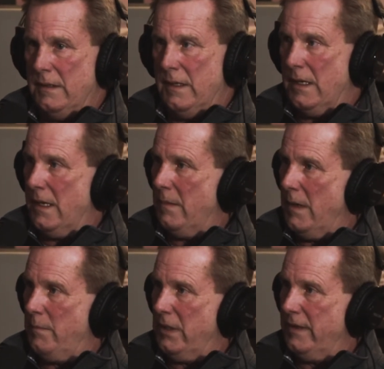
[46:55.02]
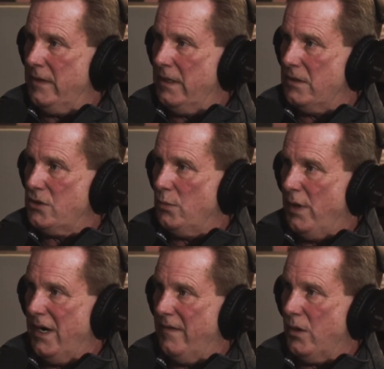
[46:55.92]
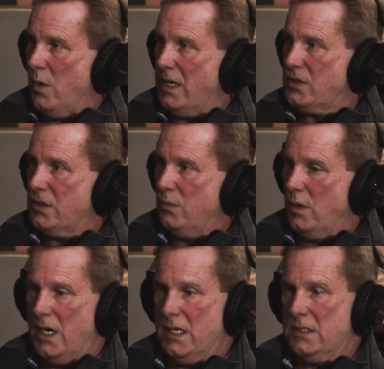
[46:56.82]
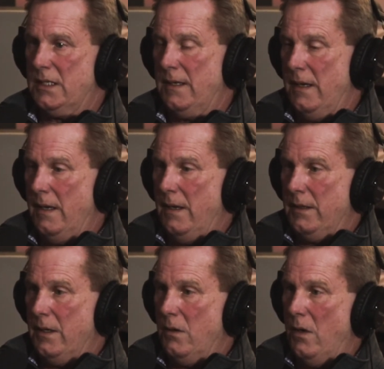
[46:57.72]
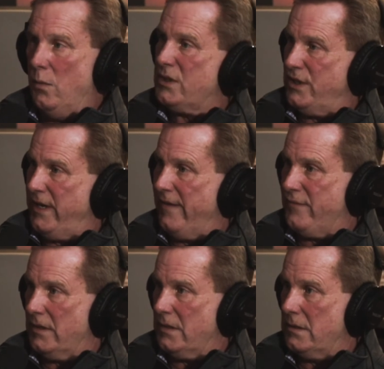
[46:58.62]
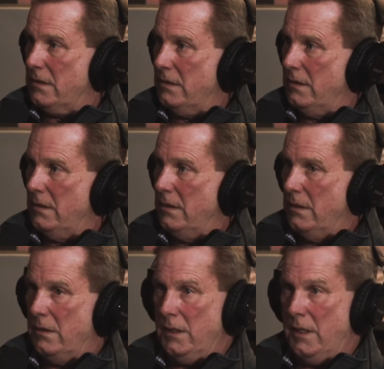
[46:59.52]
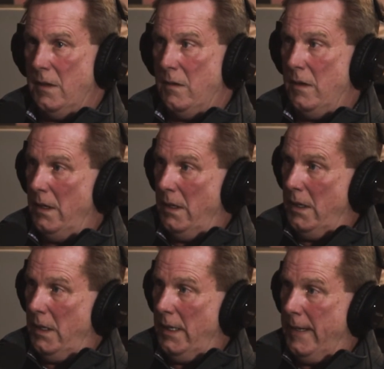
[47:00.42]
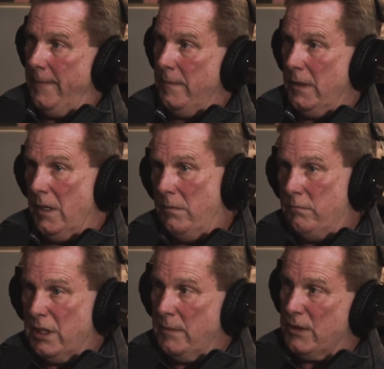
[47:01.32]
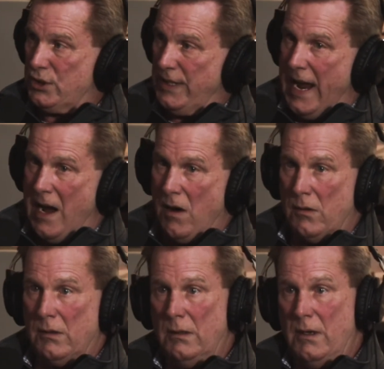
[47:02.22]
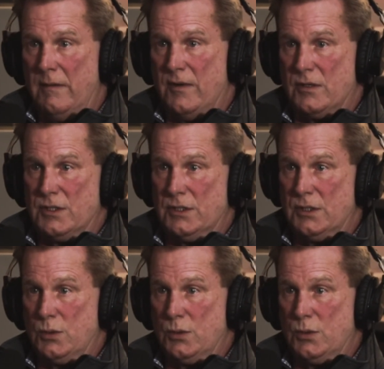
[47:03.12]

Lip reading: I believe the initial part of the question was, what's the difference, pretty much now versus